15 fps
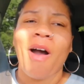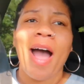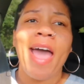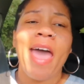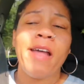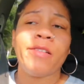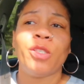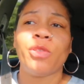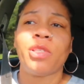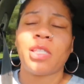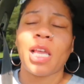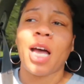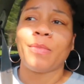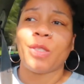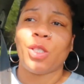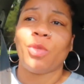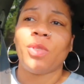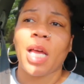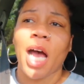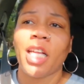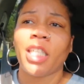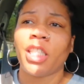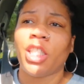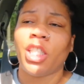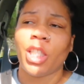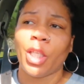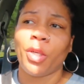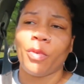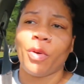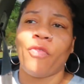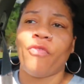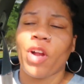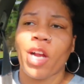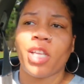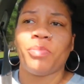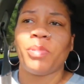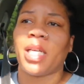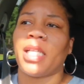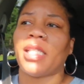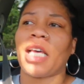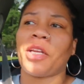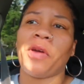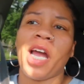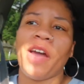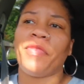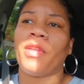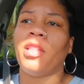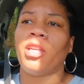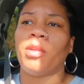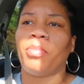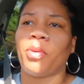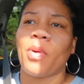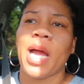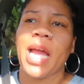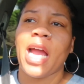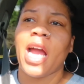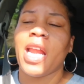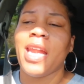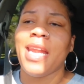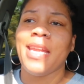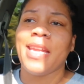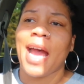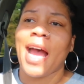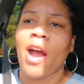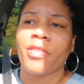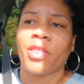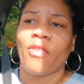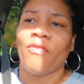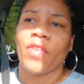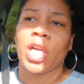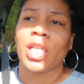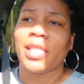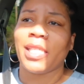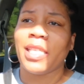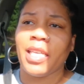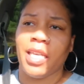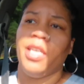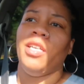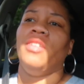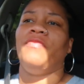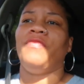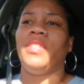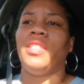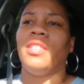I had to stop to Dollar General first because I don't have the little boy not the first gift.